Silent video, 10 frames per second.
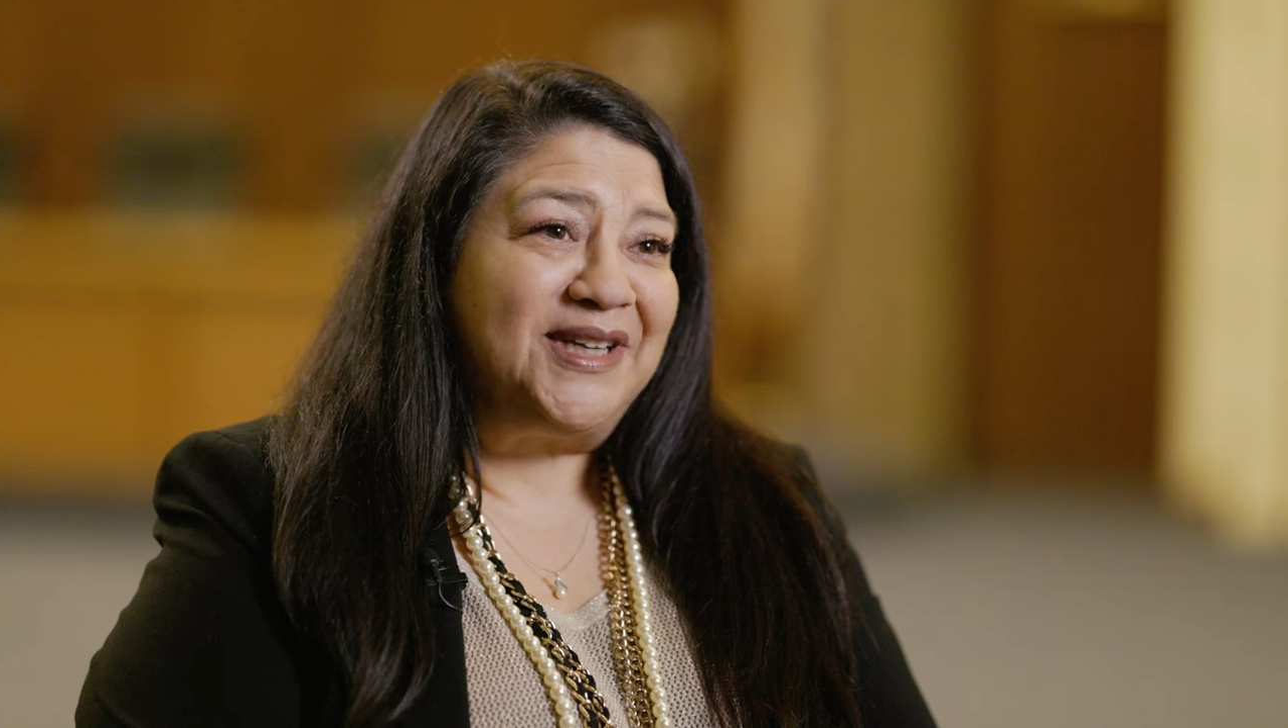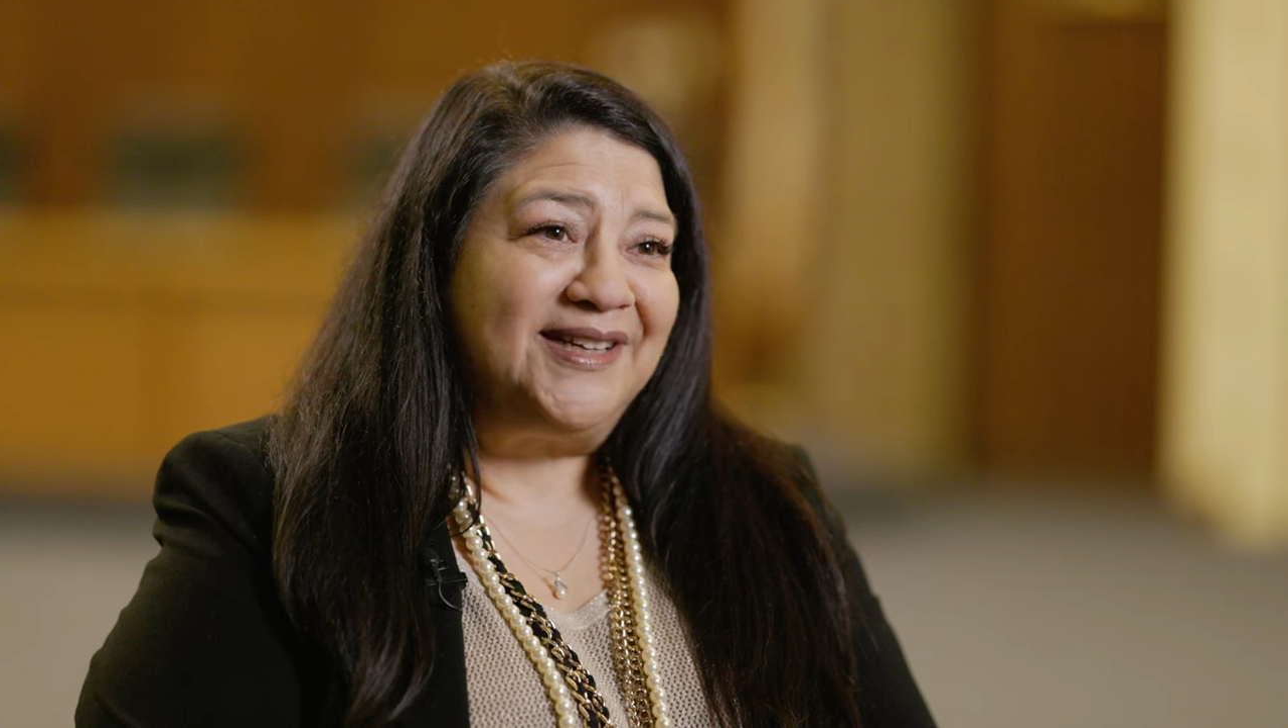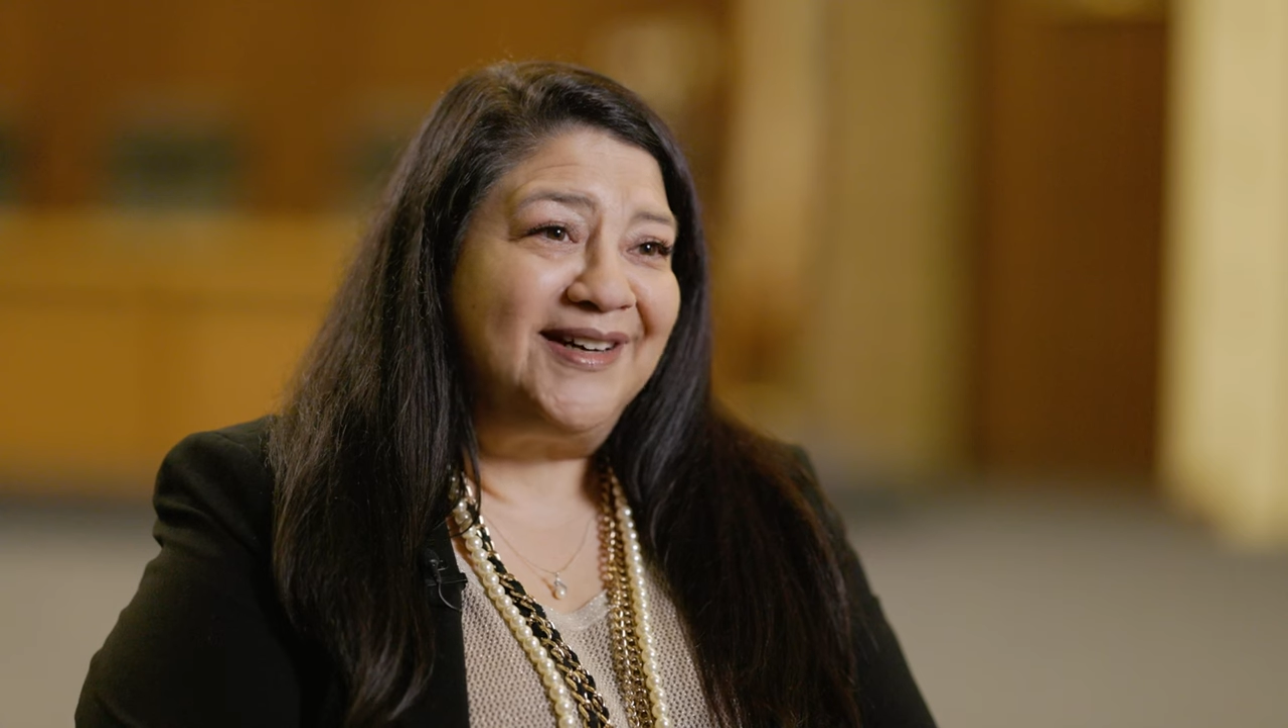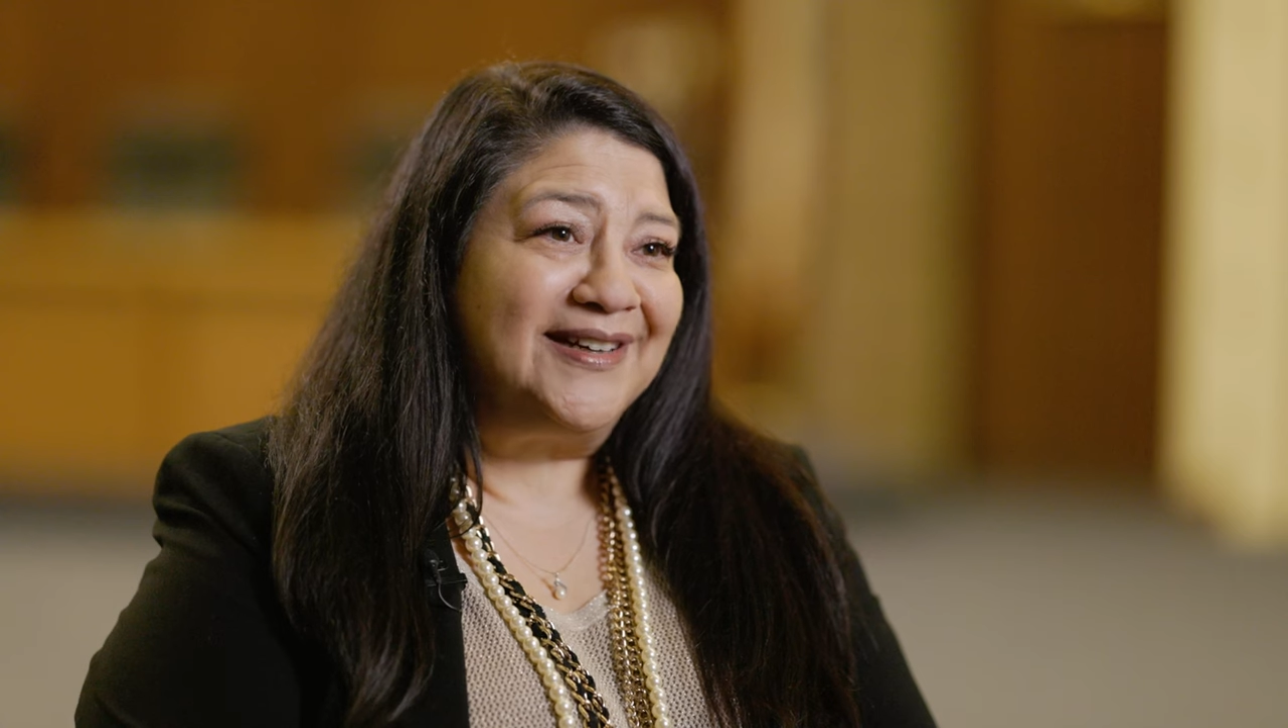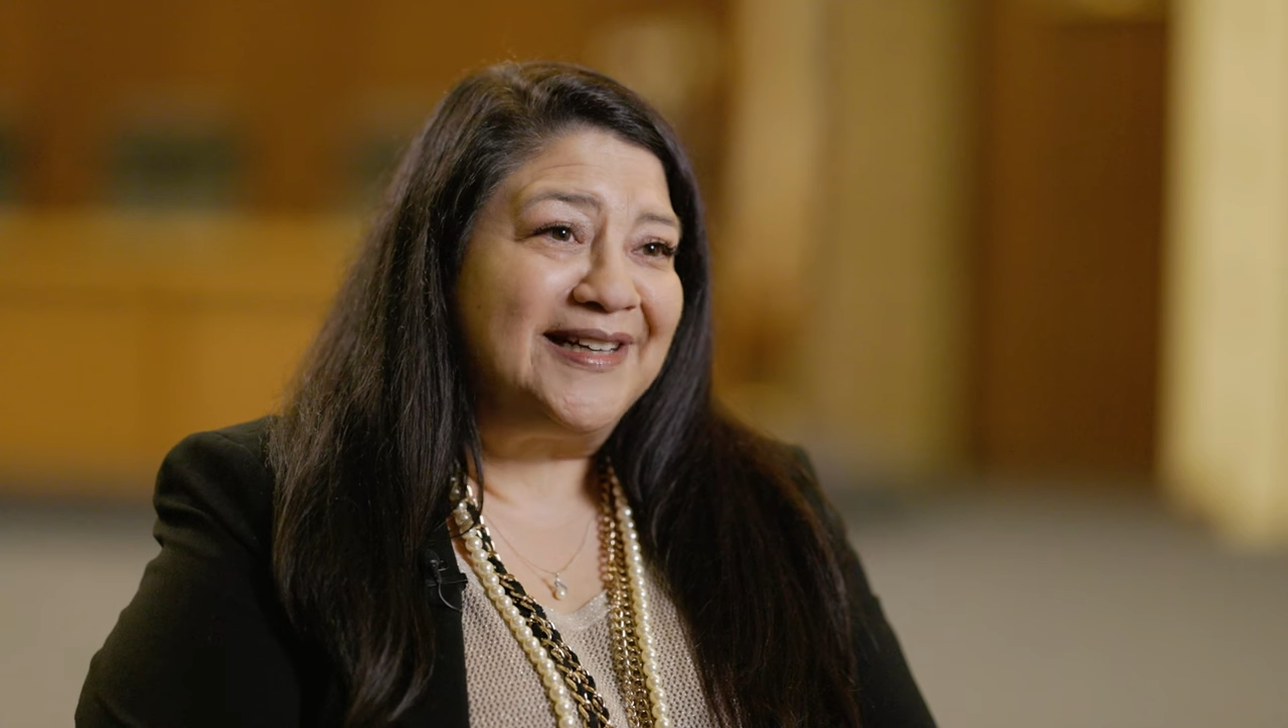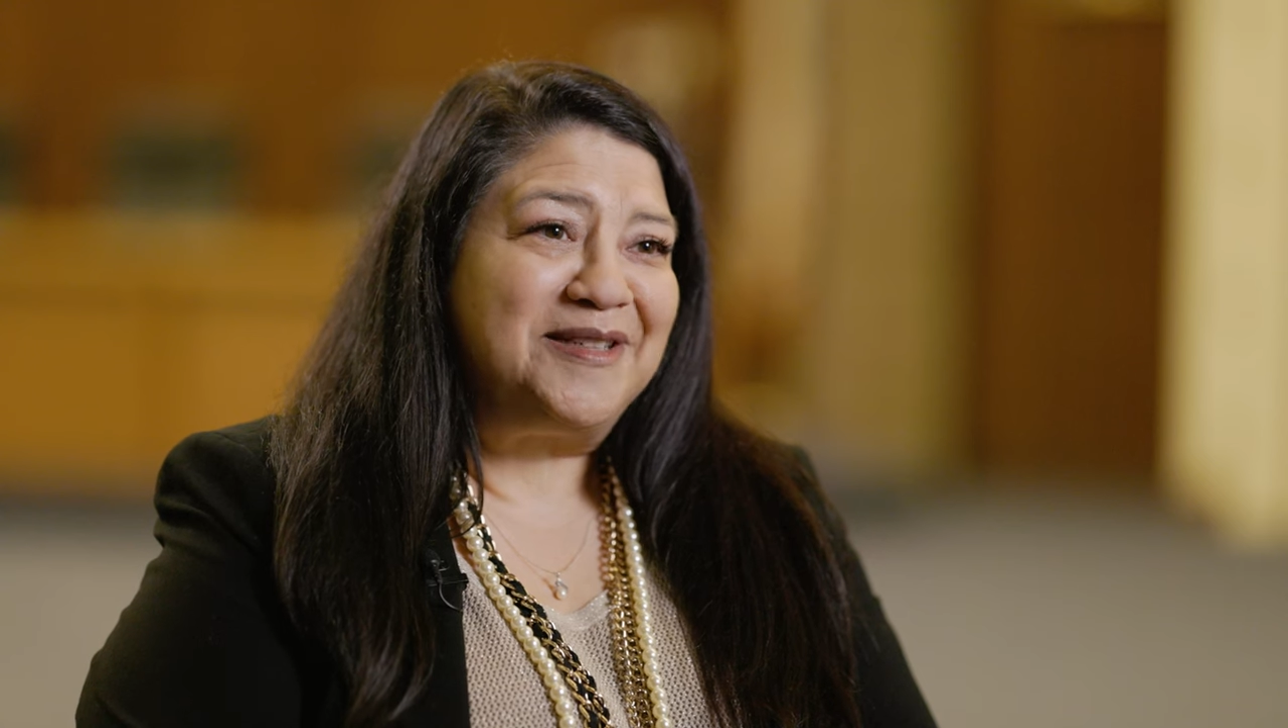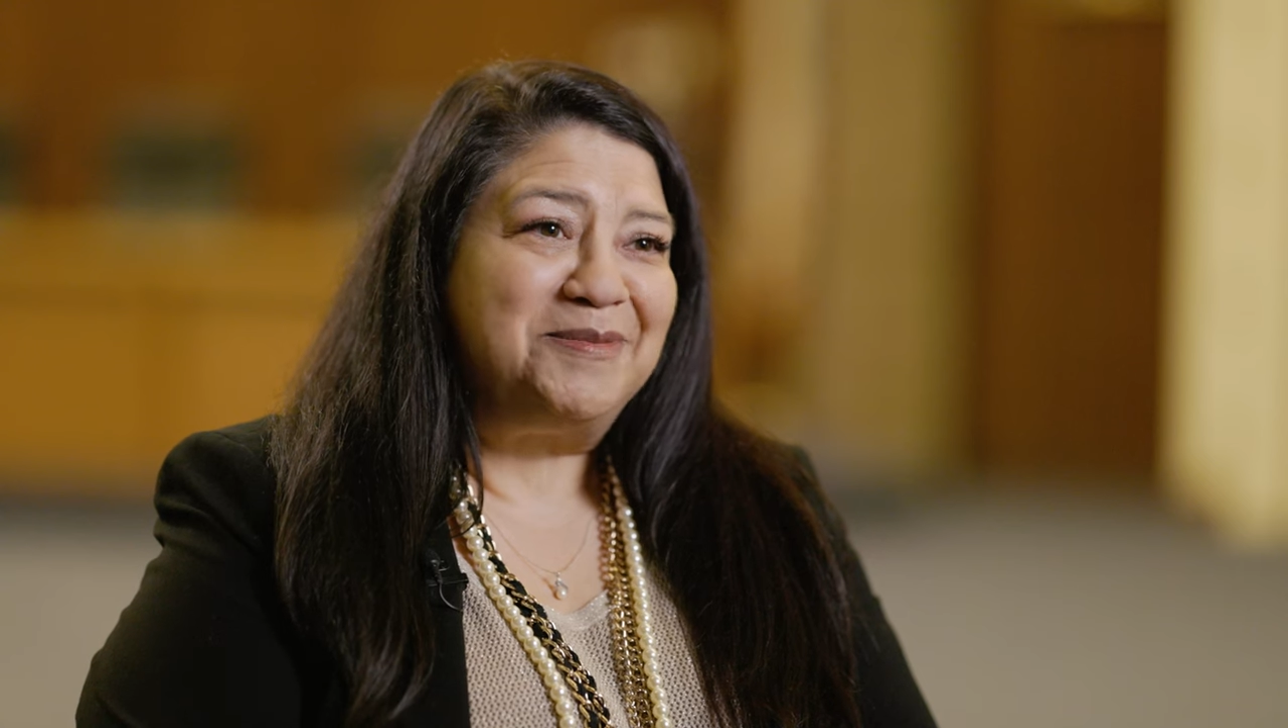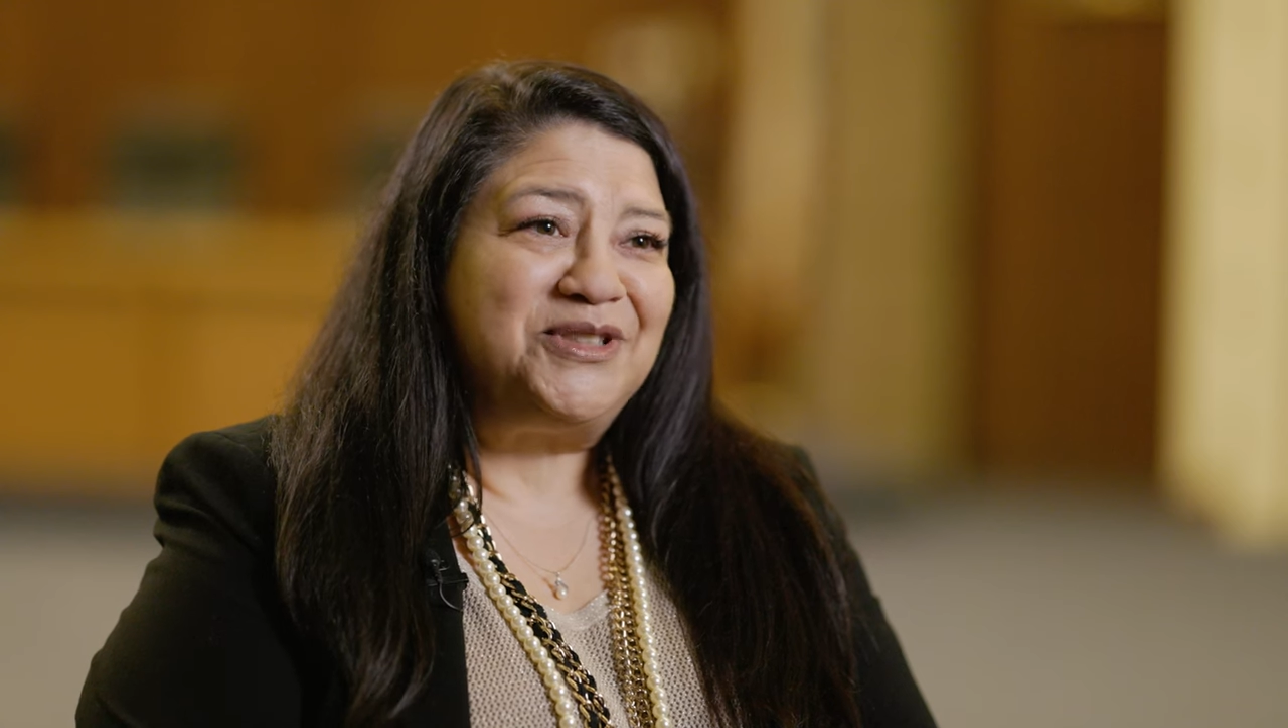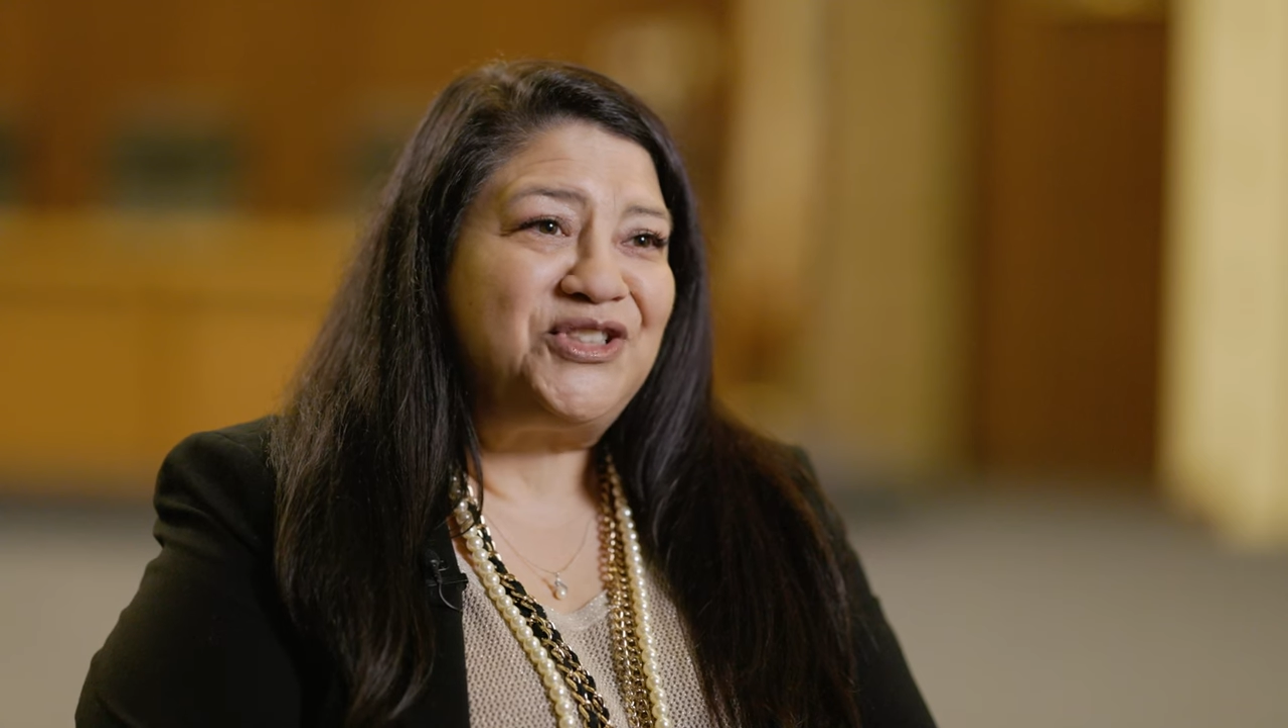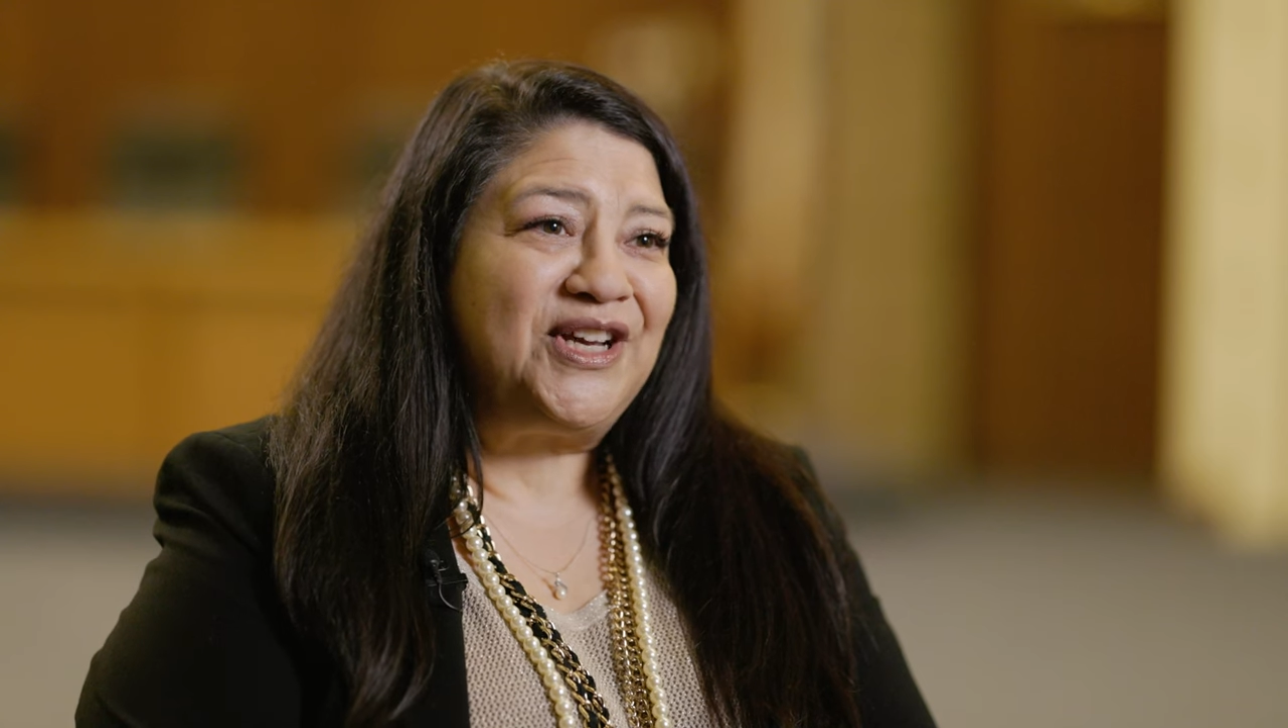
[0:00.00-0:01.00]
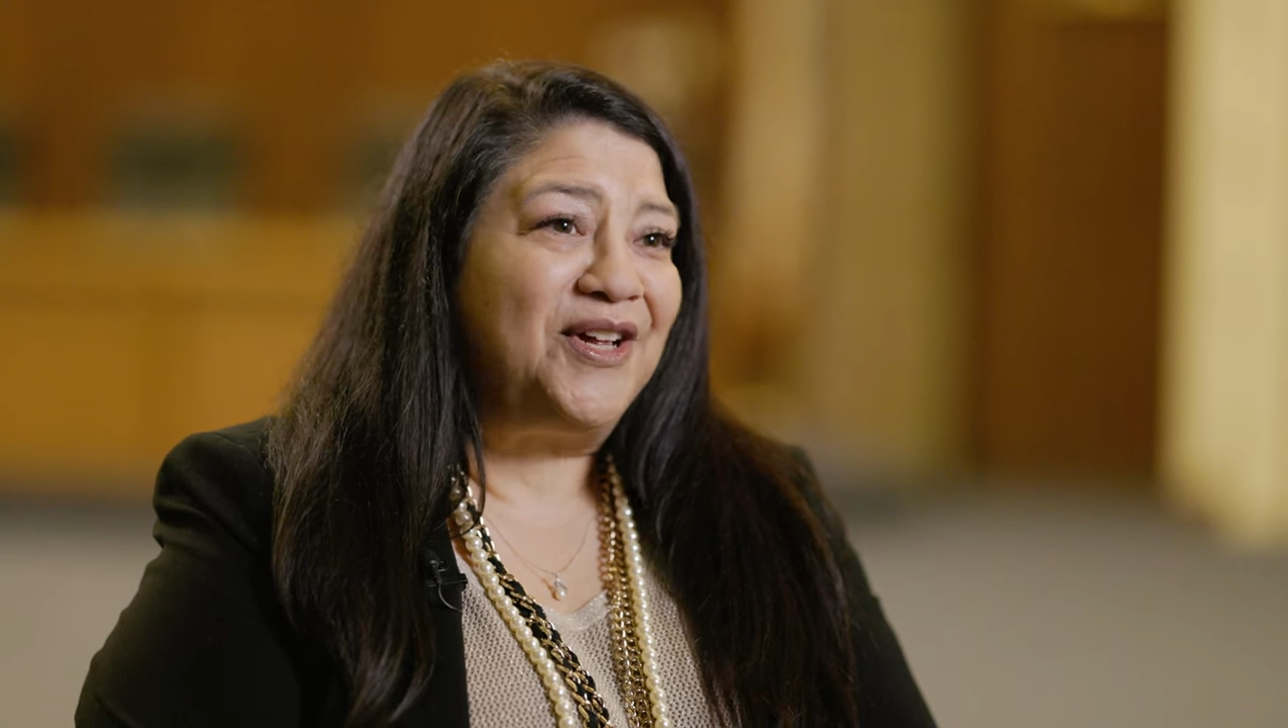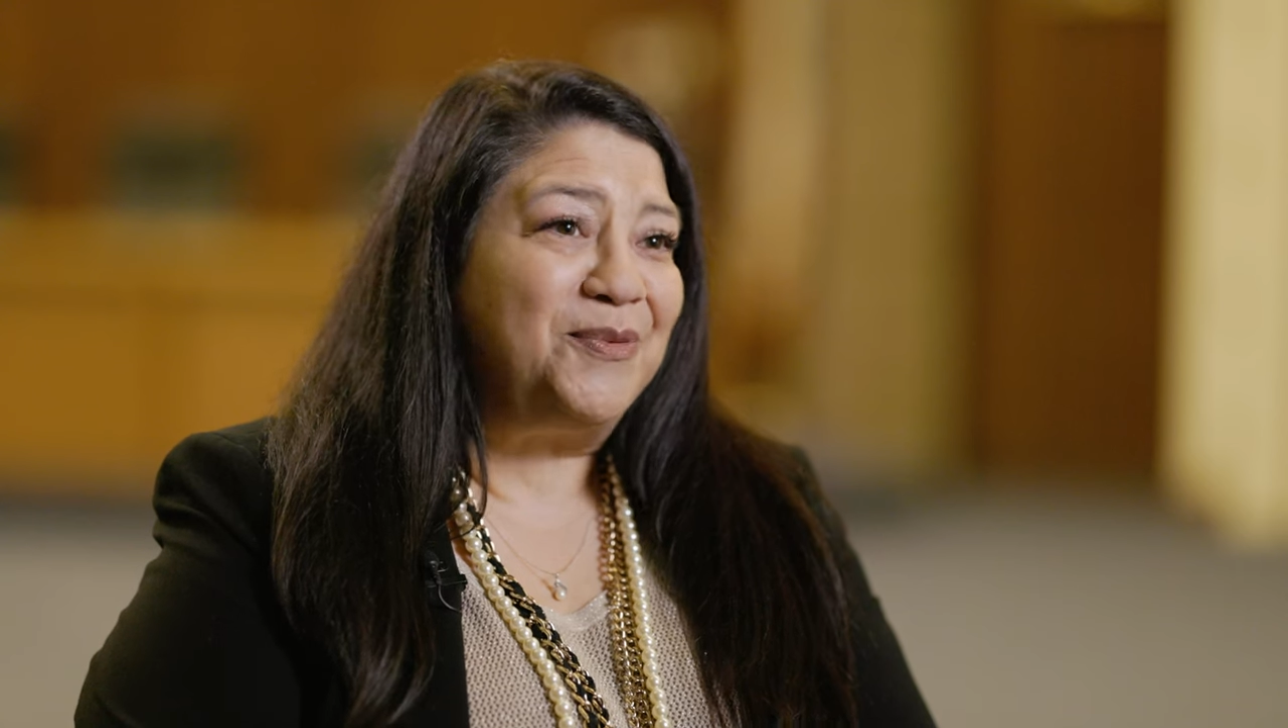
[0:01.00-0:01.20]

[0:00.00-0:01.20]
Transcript: Carla and Michelle,